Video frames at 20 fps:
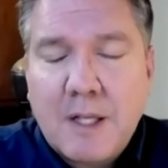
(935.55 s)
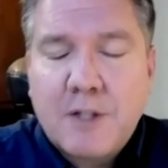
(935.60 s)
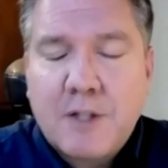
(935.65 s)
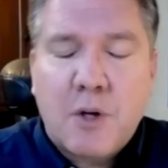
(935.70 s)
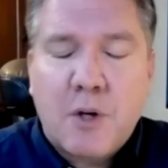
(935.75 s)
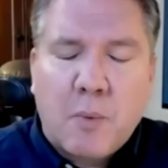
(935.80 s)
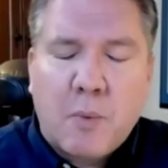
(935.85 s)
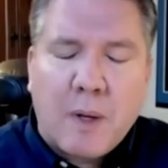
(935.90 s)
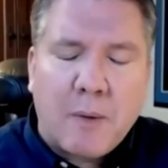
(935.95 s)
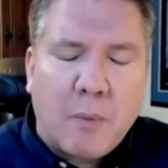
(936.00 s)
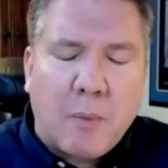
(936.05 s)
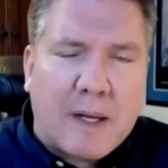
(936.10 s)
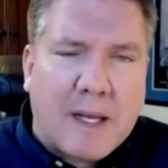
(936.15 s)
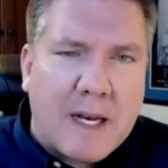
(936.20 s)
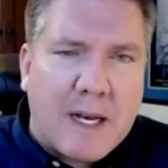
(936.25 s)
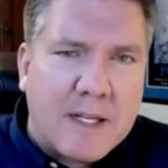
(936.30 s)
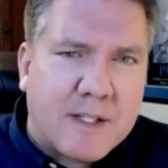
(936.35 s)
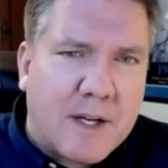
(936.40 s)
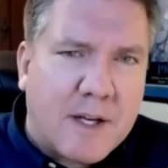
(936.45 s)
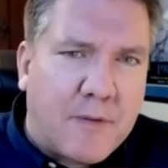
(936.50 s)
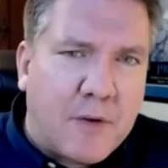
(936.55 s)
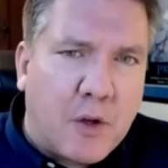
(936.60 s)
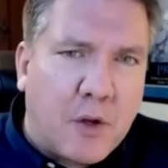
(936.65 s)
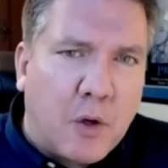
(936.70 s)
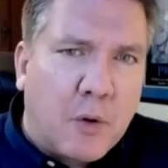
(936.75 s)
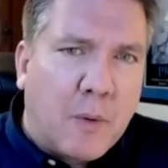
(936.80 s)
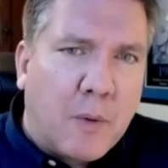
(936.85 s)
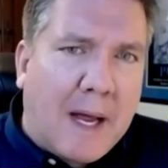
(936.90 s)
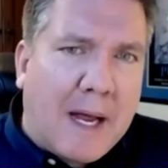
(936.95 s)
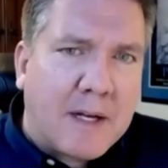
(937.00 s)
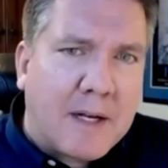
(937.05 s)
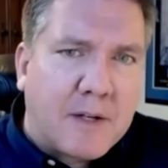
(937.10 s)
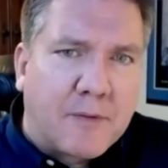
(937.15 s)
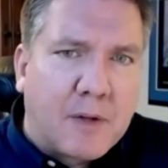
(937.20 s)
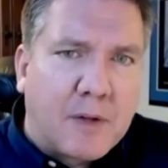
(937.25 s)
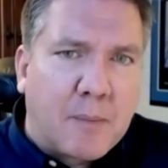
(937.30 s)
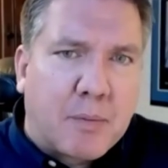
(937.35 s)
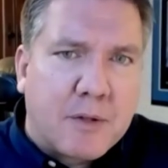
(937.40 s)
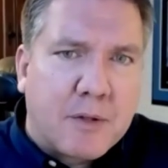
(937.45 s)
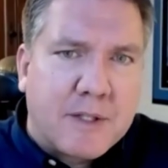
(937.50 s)
So what what kind of stuff are you
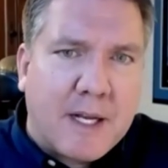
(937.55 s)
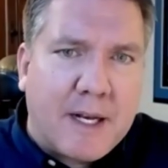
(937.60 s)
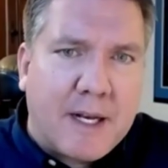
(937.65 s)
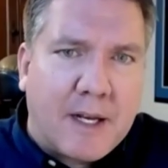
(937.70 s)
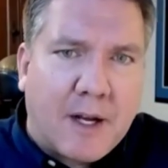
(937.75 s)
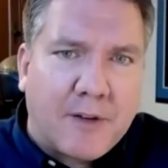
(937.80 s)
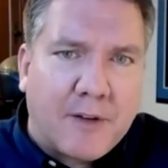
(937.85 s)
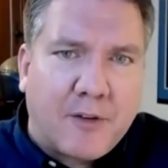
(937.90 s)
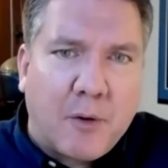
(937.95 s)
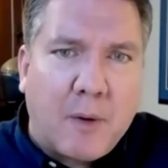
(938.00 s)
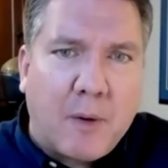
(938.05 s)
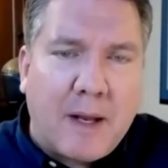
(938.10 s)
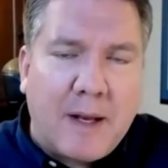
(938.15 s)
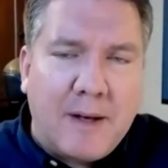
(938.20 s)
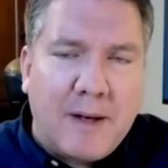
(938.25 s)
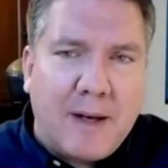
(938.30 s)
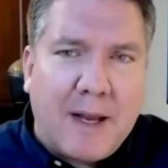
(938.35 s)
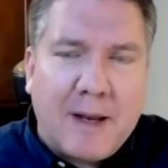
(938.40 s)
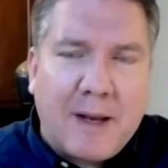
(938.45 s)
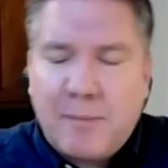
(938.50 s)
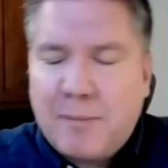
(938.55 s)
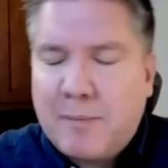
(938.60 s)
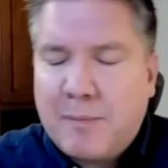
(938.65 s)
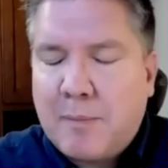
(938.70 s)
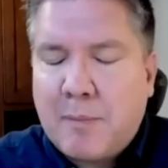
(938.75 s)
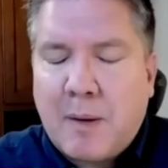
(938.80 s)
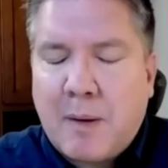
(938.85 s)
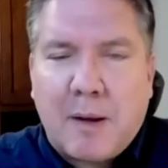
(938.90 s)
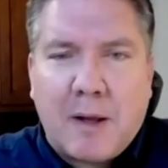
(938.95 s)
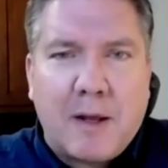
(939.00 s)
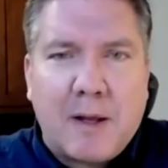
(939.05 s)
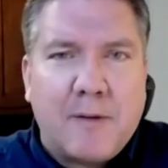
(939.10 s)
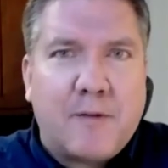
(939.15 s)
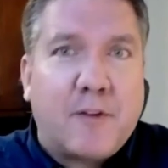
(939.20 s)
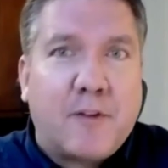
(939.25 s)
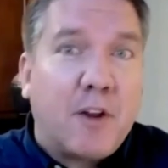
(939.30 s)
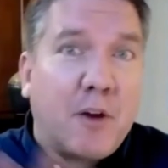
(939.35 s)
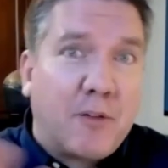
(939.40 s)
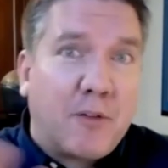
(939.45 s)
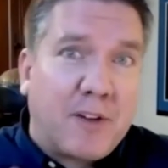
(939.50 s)
actively presenting on? So and and uh,
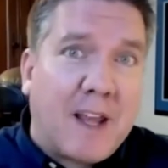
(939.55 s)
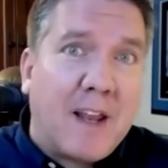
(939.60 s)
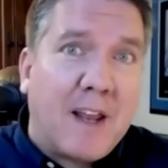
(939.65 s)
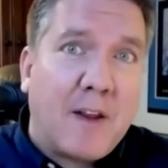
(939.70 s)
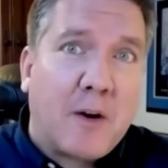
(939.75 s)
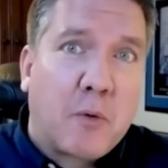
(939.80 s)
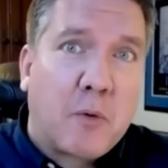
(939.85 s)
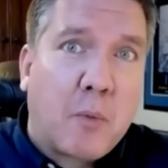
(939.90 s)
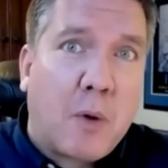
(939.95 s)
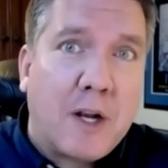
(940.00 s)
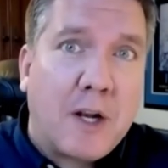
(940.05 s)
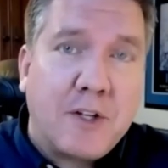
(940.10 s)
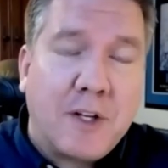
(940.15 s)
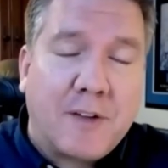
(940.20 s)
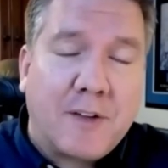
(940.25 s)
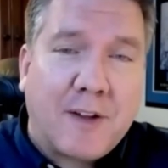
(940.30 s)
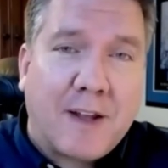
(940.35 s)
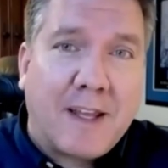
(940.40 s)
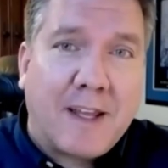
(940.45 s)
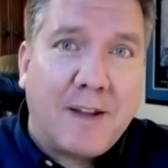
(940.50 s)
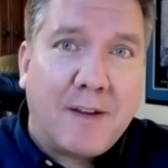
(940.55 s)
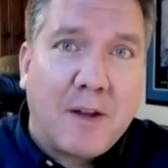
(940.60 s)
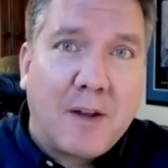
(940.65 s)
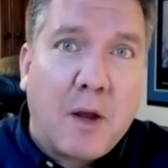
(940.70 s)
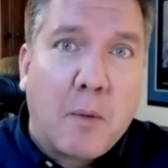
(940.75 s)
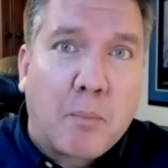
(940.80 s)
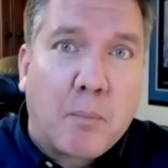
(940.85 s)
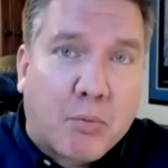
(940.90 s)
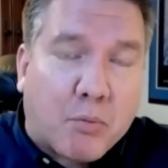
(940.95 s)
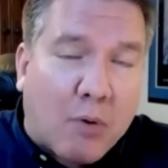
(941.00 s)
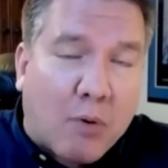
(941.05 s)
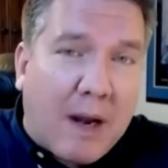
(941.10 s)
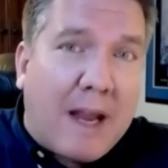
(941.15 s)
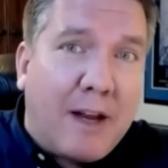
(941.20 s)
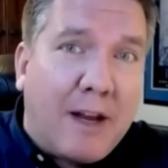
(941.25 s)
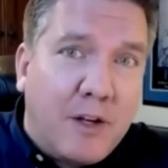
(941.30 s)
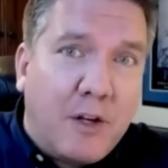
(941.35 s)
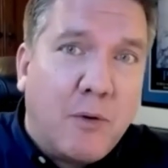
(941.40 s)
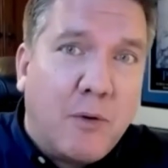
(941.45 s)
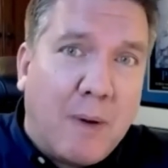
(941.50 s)
for those again that are watching, like he
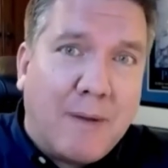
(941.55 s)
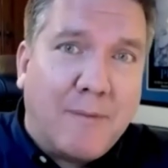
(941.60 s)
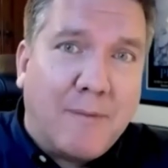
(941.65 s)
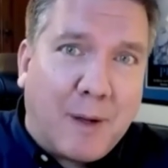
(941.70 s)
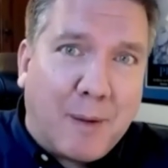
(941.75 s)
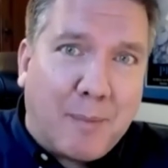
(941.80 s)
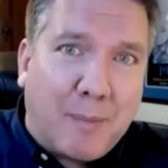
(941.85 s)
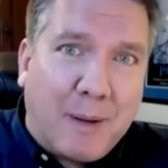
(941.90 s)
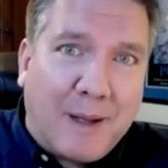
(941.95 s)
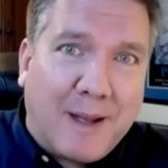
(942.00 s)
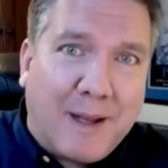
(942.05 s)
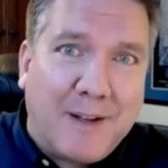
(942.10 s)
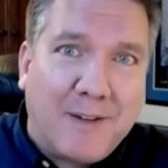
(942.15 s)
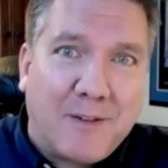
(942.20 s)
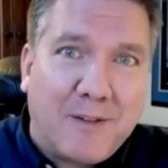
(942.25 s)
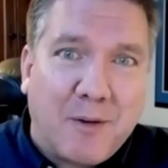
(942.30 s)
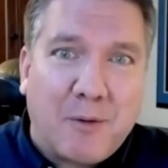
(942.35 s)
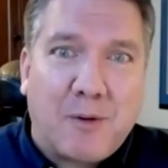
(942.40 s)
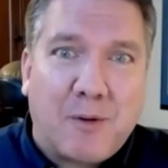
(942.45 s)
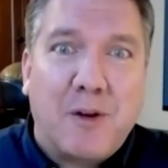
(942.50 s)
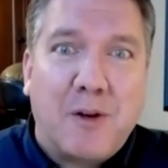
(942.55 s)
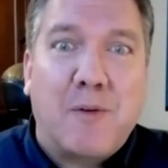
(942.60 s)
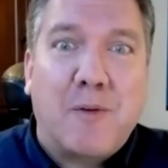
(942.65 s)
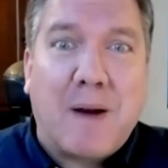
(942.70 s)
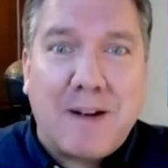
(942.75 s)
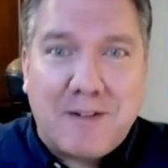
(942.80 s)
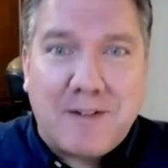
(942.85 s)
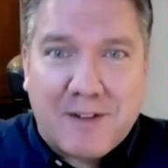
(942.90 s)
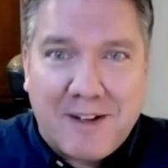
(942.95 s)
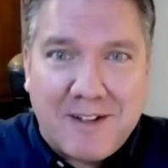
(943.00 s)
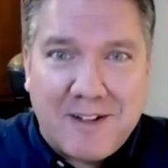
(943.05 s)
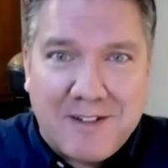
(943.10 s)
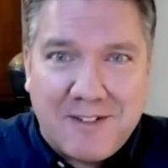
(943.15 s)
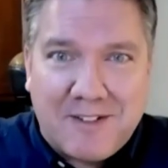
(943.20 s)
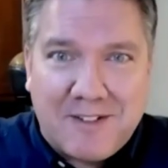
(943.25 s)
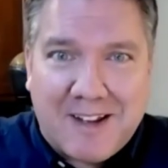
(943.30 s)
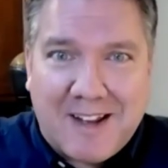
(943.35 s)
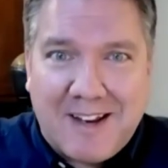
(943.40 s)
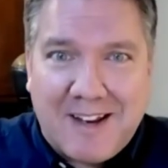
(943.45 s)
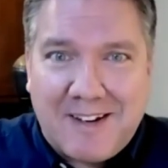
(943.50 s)
brand new MVP. So
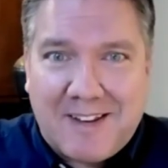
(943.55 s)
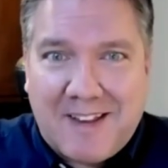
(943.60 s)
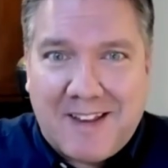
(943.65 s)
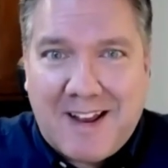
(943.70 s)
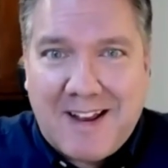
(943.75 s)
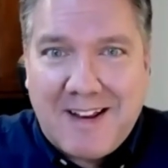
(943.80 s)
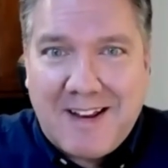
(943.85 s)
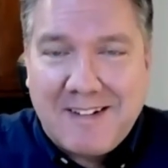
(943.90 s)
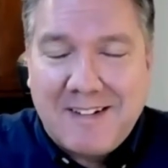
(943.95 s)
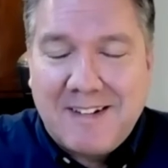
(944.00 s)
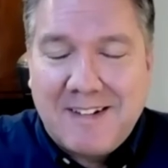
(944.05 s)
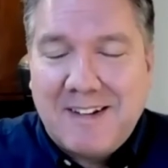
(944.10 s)
congratulations again to that.